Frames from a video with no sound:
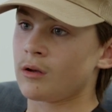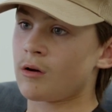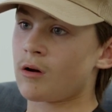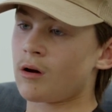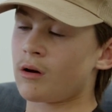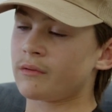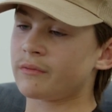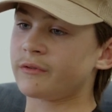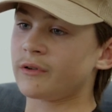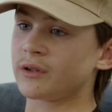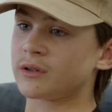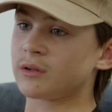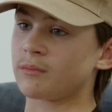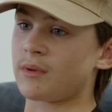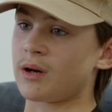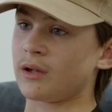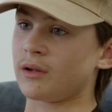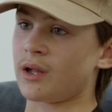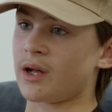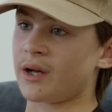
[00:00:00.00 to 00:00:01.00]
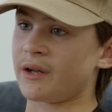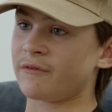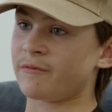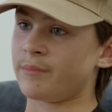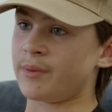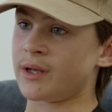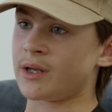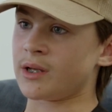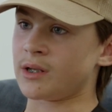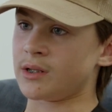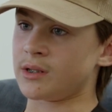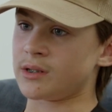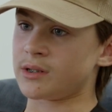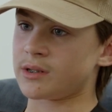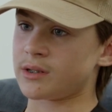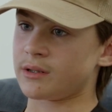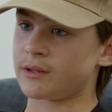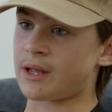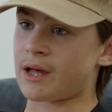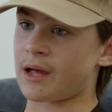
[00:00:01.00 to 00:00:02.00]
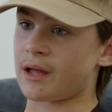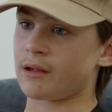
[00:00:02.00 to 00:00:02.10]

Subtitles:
conflict in my life because